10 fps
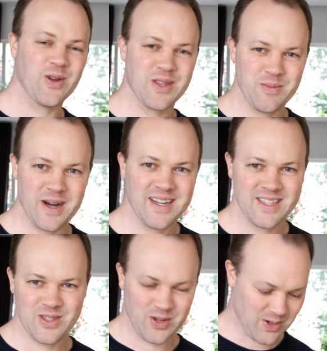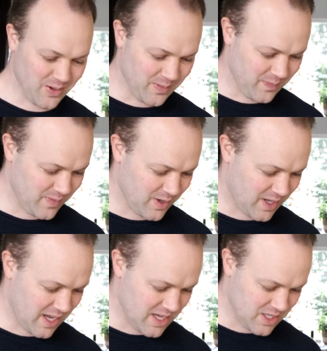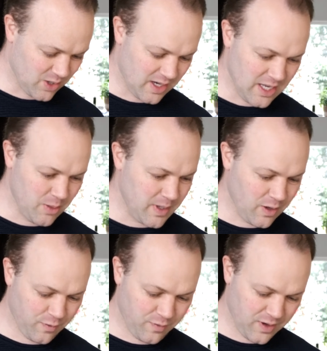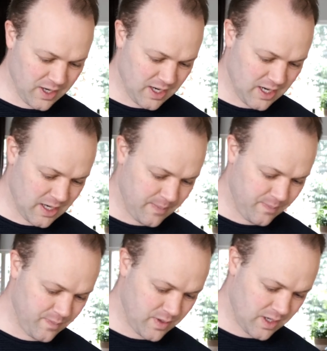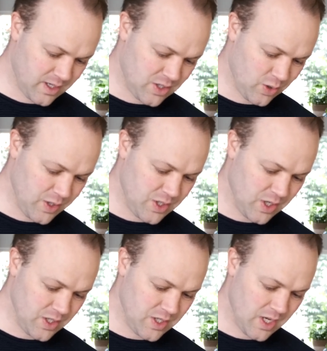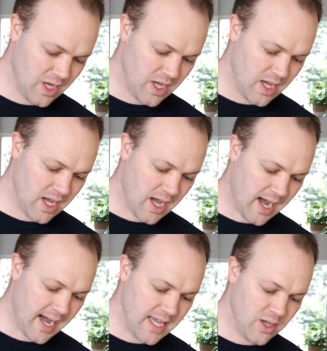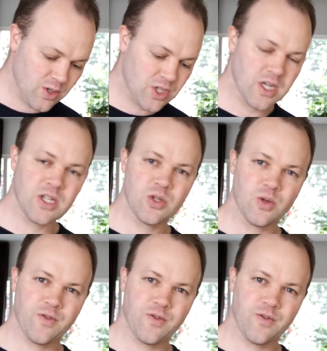diba? Toyo. Okay, so a little bit of soy sauce. I usually do